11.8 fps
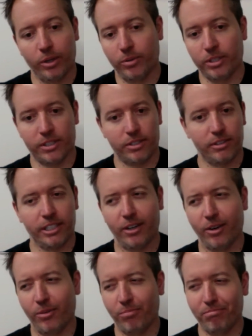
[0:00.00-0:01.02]
it was
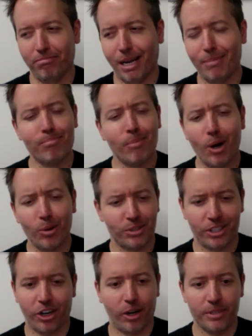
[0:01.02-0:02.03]
at most
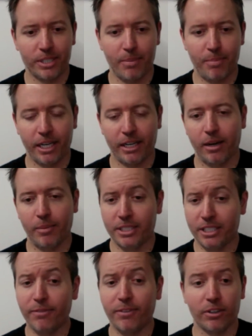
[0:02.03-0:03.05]
curbside pickup, it's
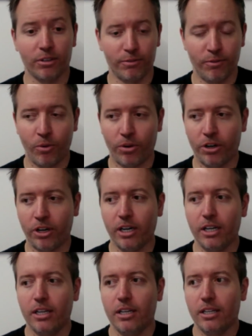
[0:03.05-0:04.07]
difficult for
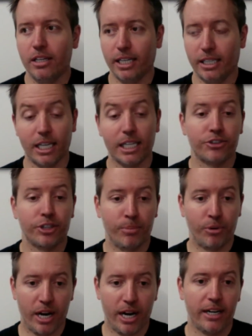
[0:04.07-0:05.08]
an accessory
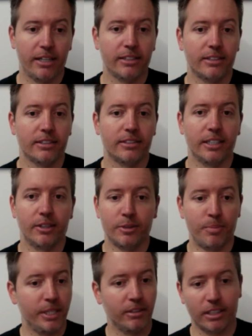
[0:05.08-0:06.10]
brand to
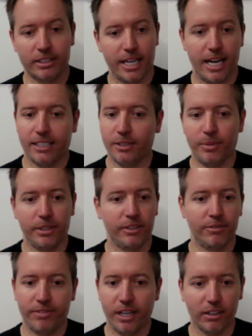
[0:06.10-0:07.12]
be looked at, to be
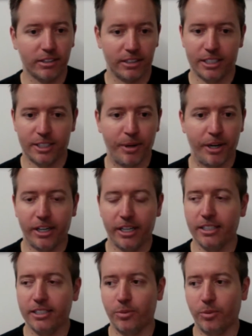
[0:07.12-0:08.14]
felt and
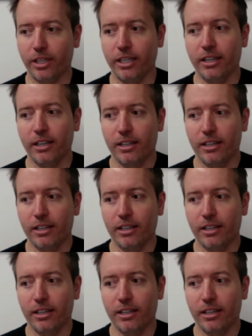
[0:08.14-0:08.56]
experienced when